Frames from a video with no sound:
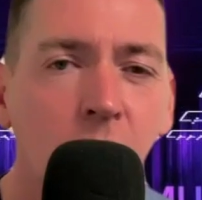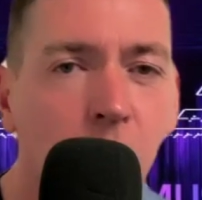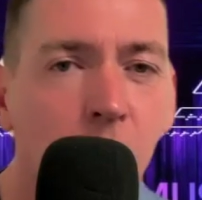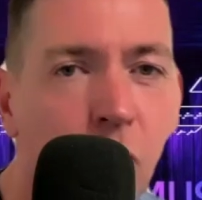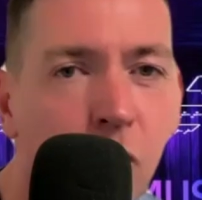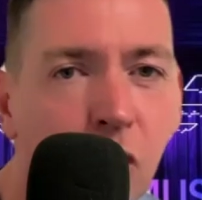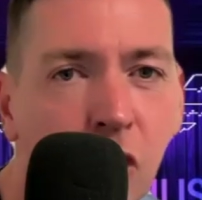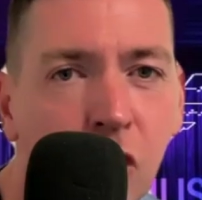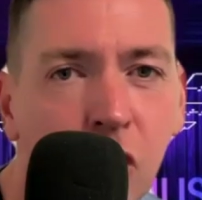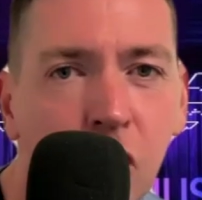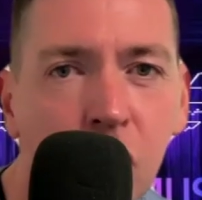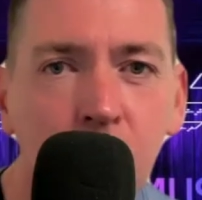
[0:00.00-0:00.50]

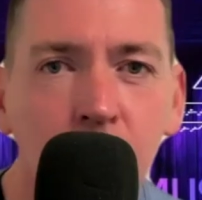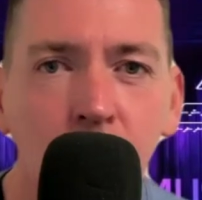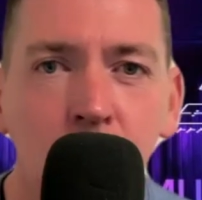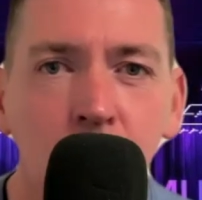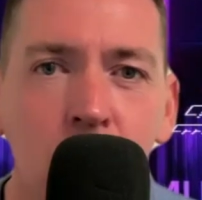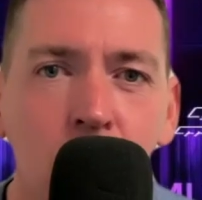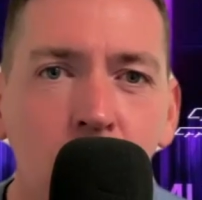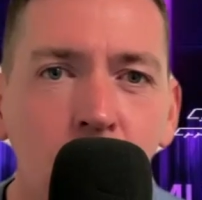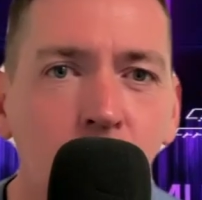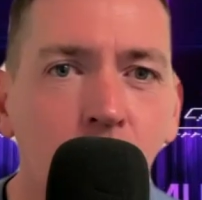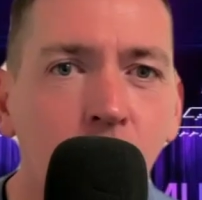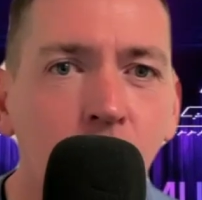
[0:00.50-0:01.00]

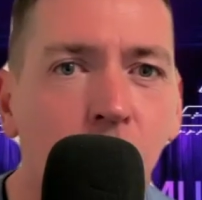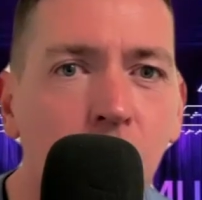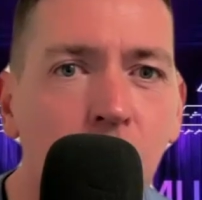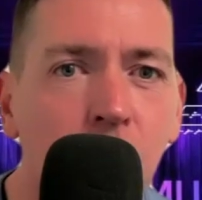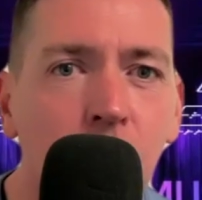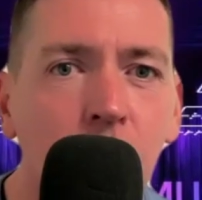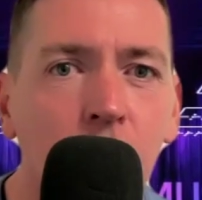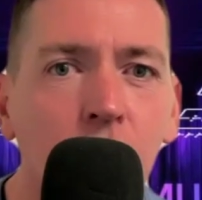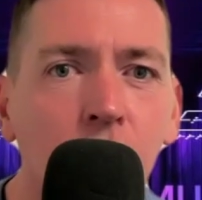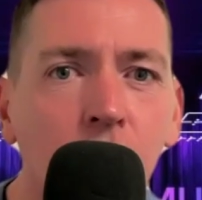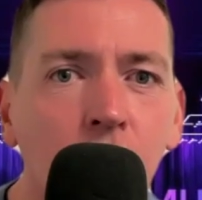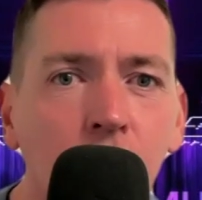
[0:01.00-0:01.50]

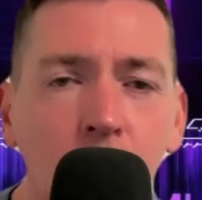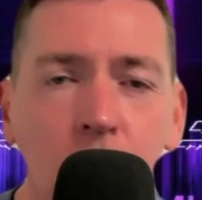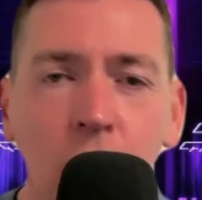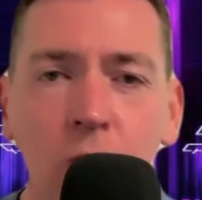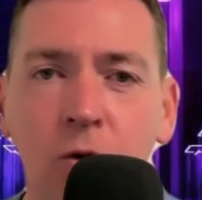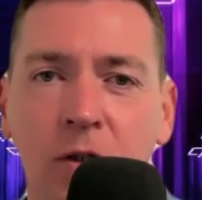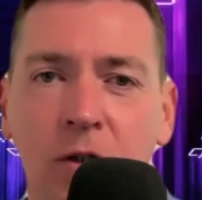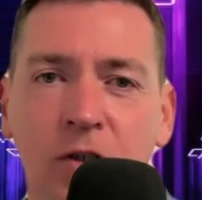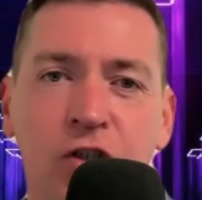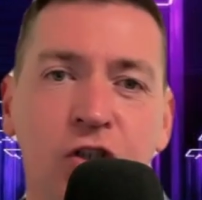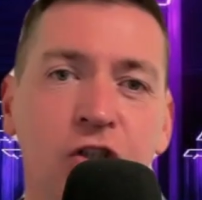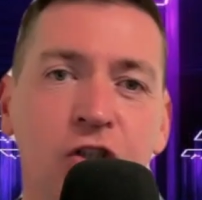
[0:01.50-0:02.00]

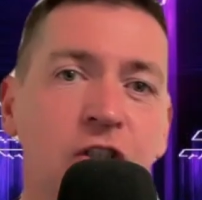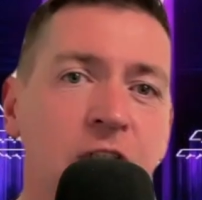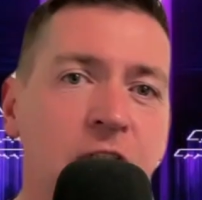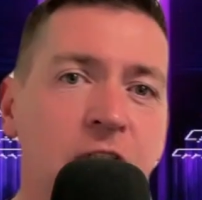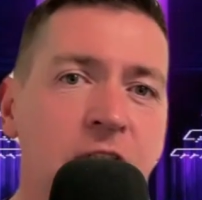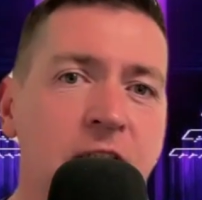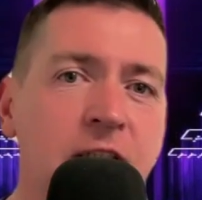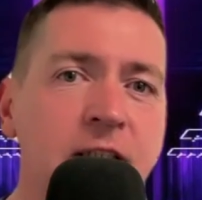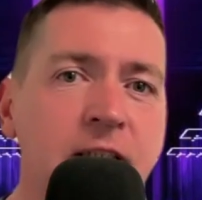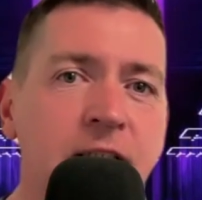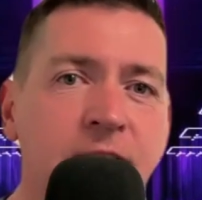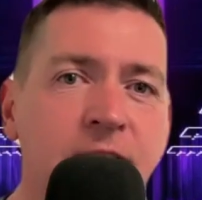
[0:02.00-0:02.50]
Whoa,
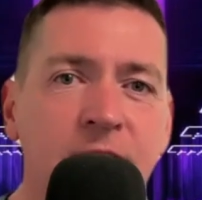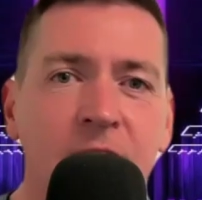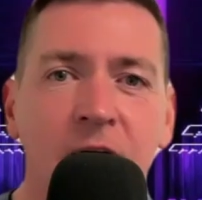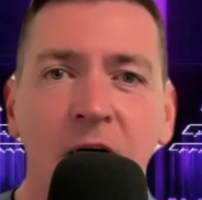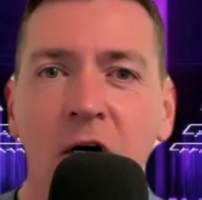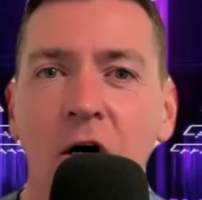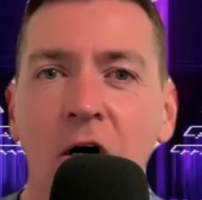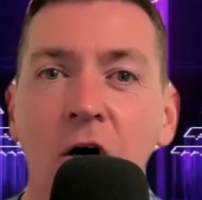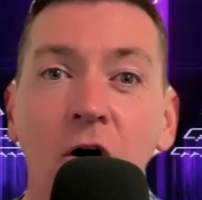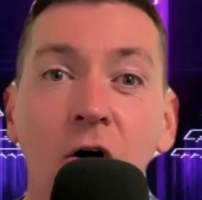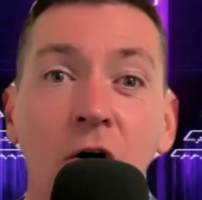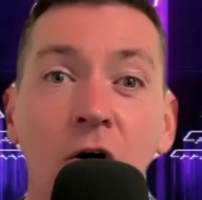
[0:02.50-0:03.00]
she's
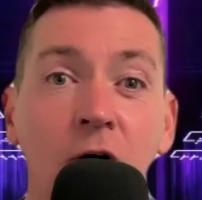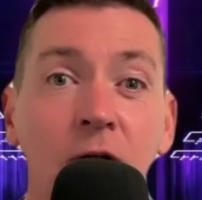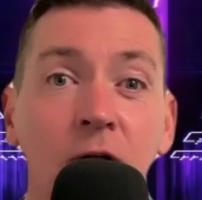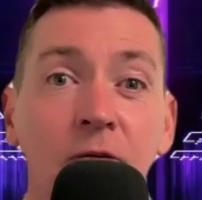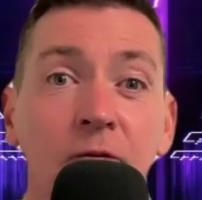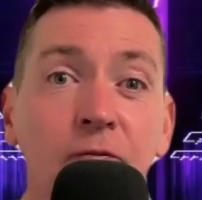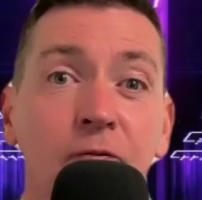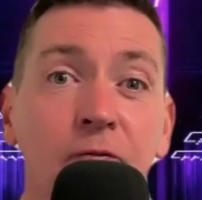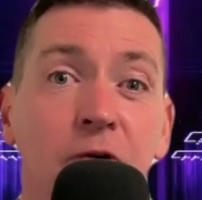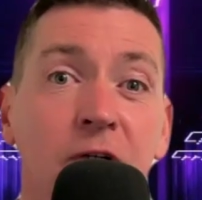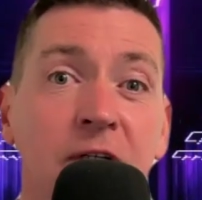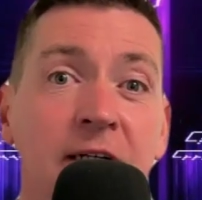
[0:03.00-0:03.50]

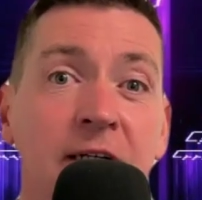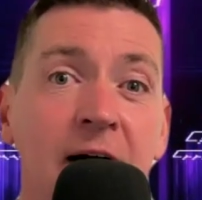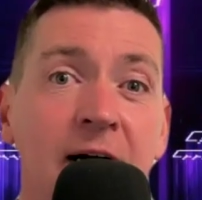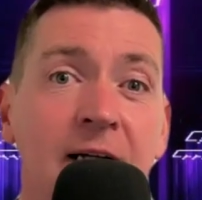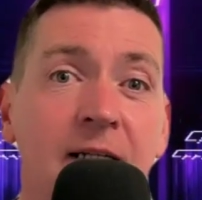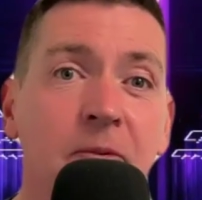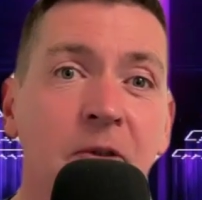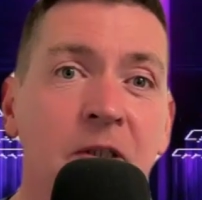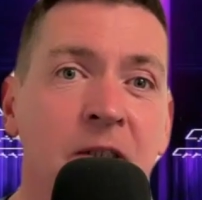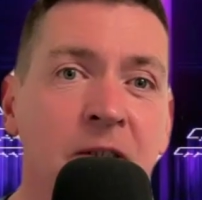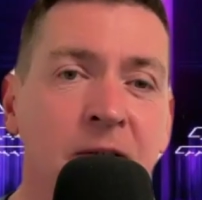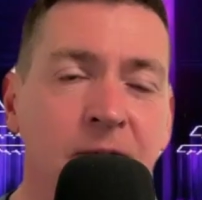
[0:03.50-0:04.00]

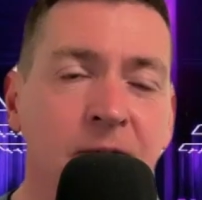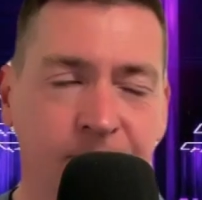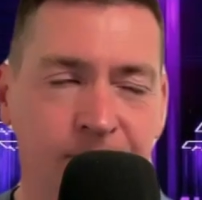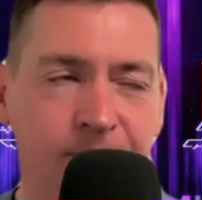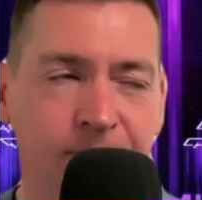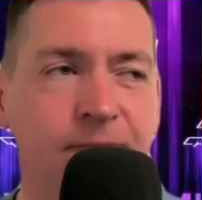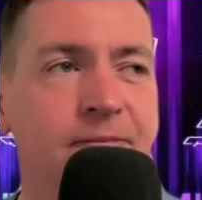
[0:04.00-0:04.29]
unforgettable.